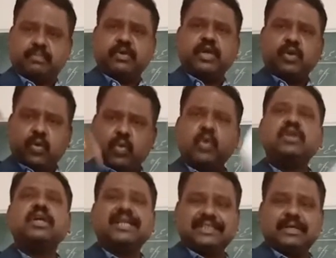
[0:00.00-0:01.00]
For your
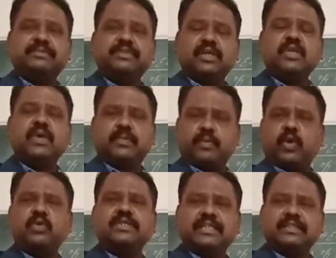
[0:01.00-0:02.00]
own consumption, you are
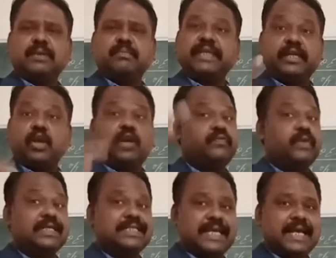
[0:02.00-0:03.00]
producing something not
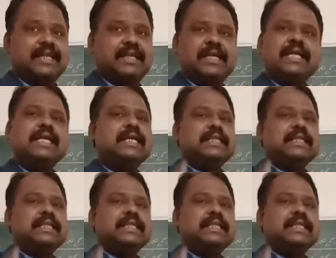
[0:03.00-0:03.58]
for sale.